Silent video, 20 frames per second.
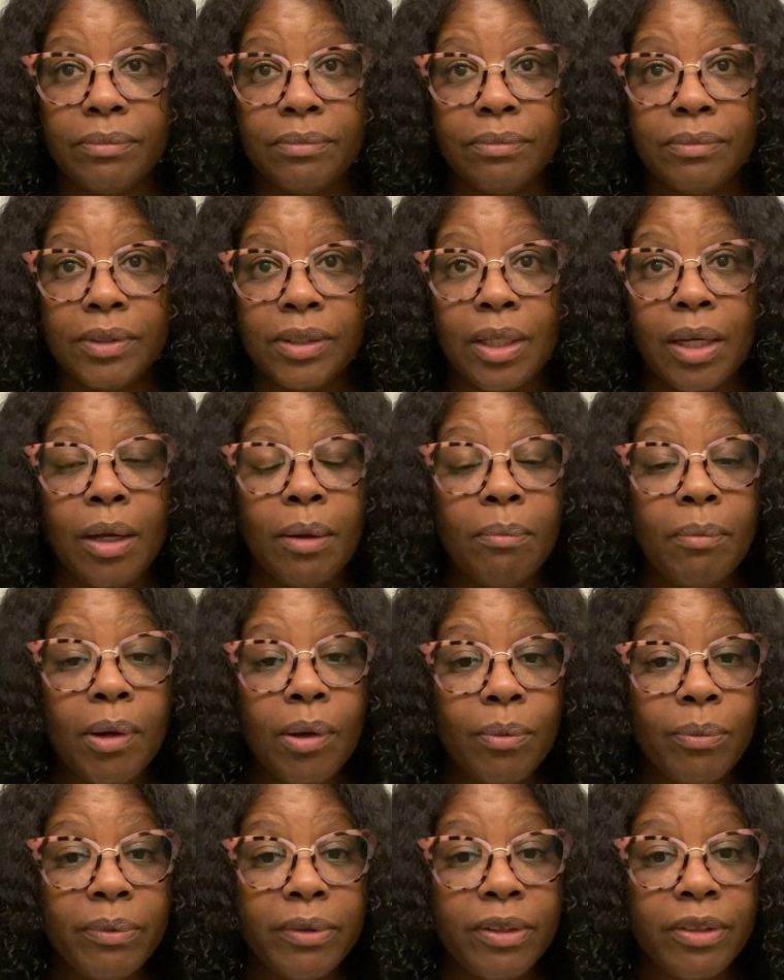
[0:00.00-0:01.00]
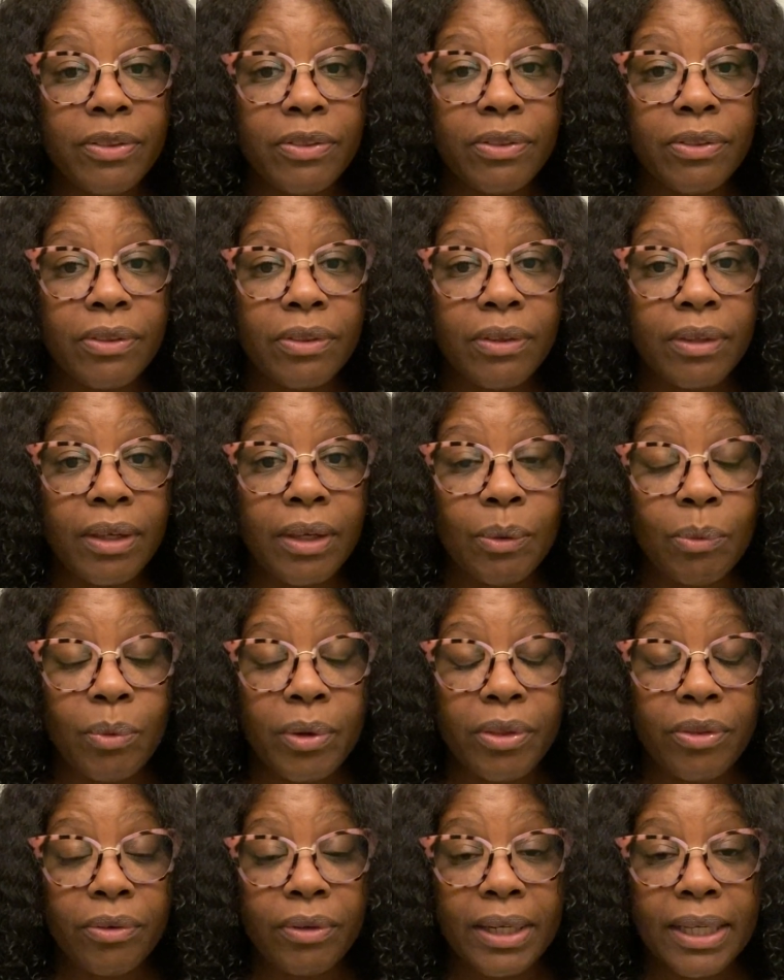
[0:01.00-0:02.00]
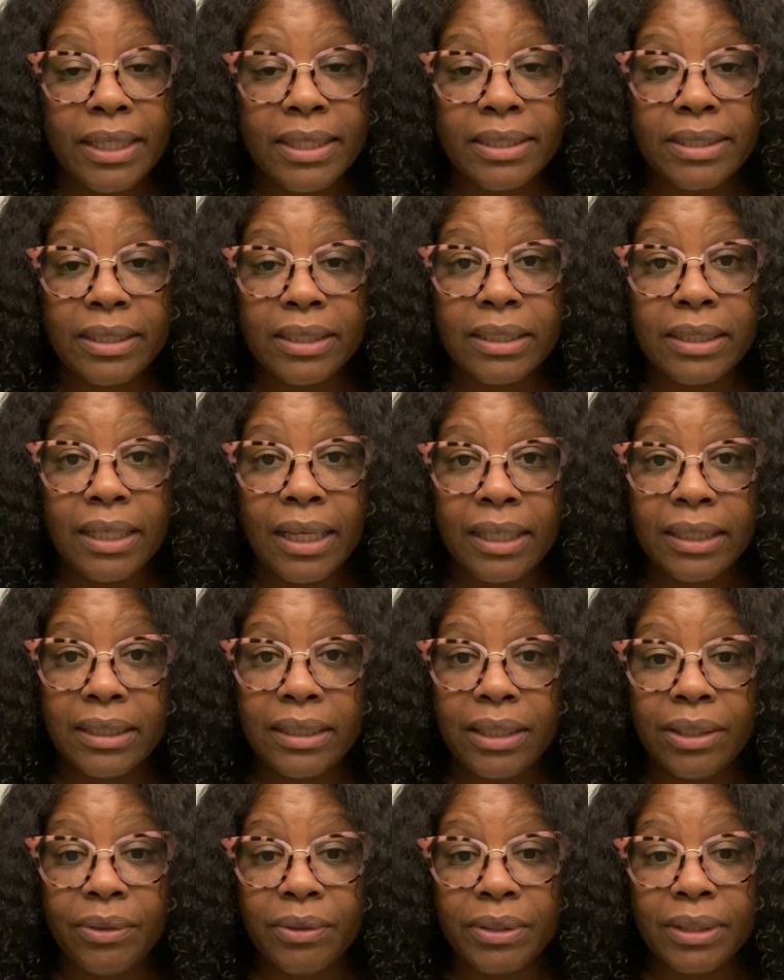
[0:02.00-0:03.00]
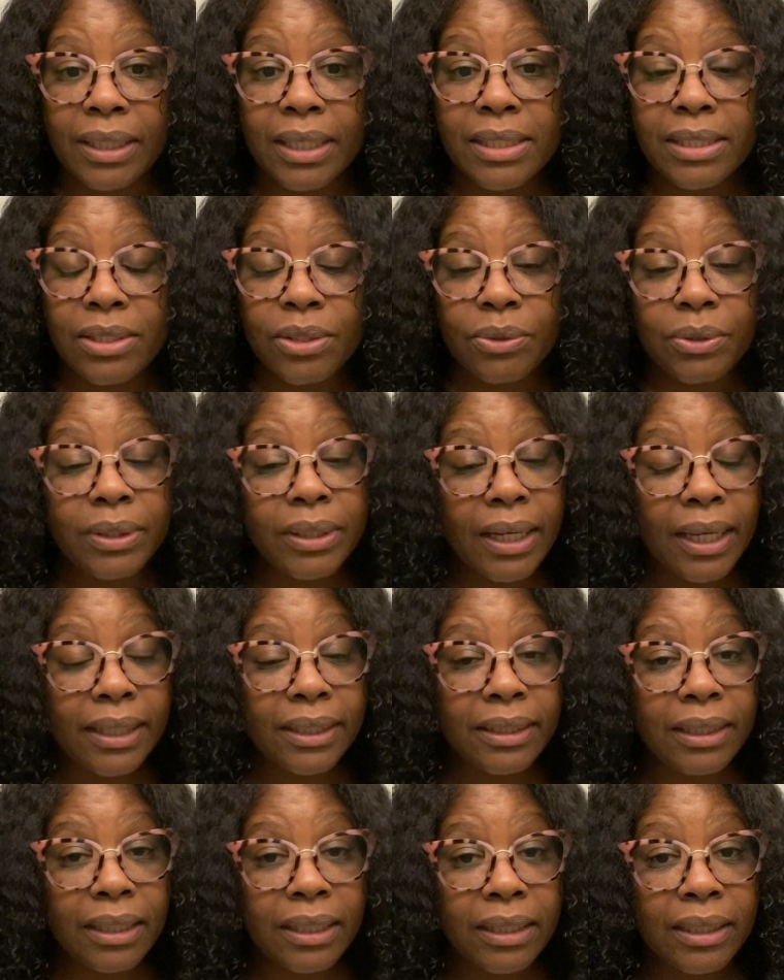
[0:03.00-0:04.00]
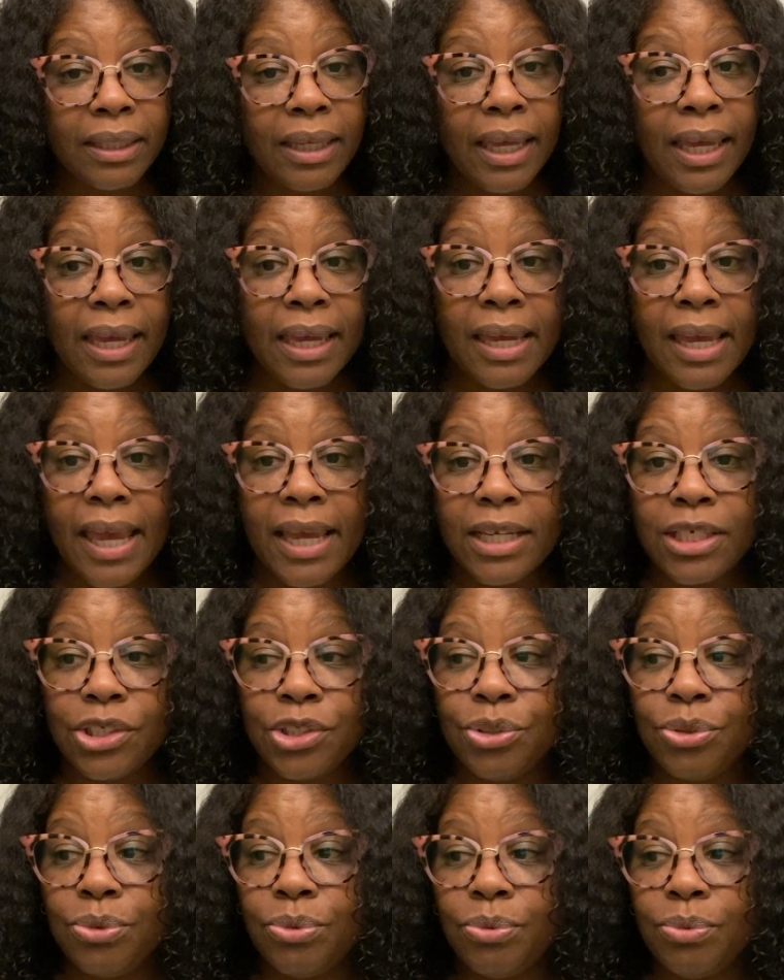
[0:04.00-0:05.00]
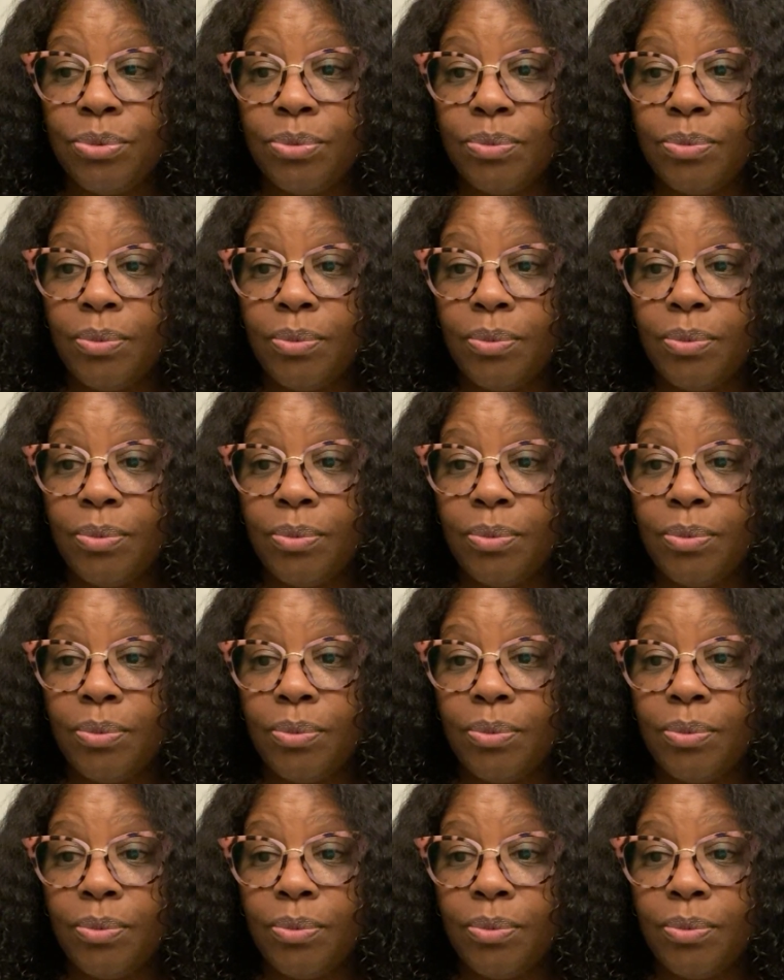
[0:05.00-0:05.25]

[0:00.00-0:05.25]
to come up with, and whether or not it's a good idea or not so good idea, as you